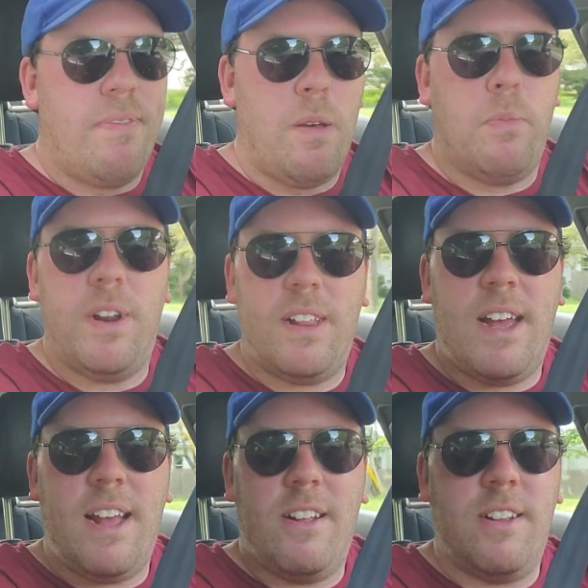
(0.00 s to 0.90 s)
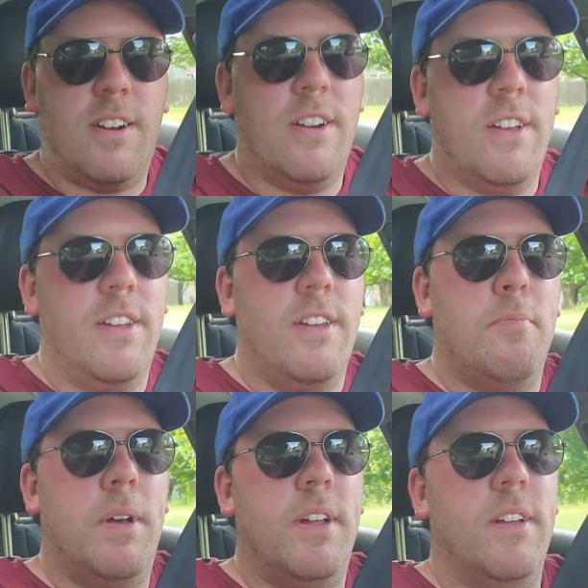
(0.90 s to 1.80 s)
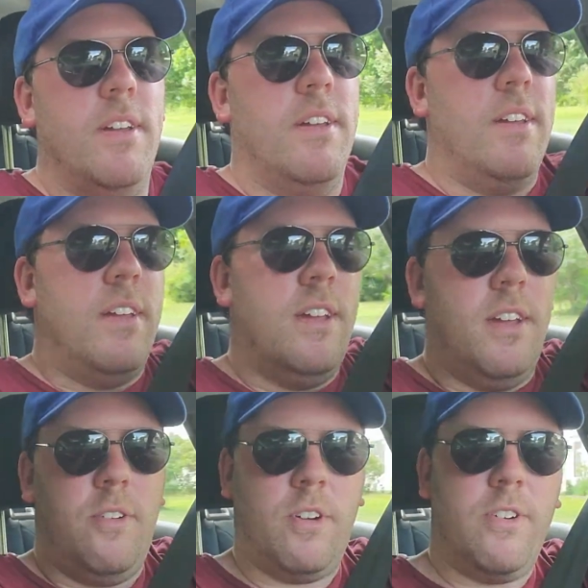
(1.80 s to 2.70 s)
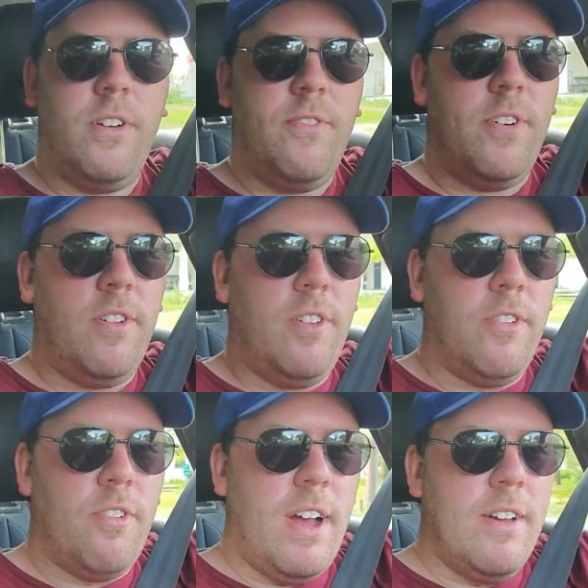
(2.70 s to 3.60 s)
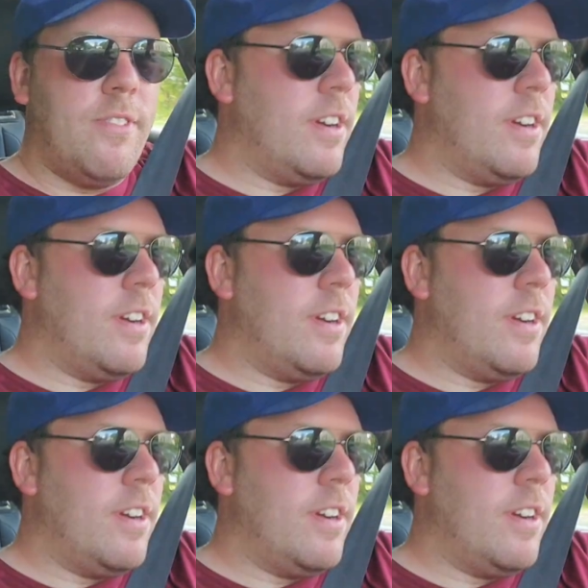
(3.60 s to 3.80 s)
I'm putting that out there. But we're going for a little drive.